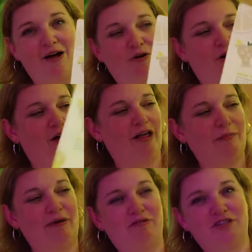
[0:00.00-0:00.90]

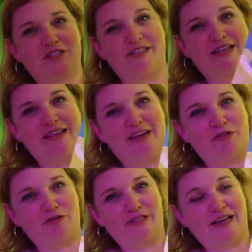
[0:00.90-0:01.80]
alcoholic beverages and the
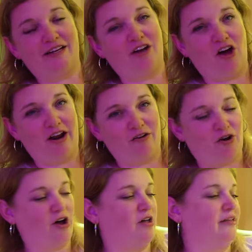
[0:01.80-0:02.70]
other side
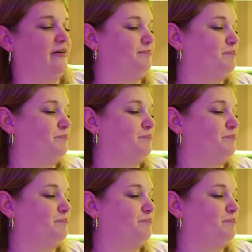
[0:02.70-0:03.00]
non-alcoholic,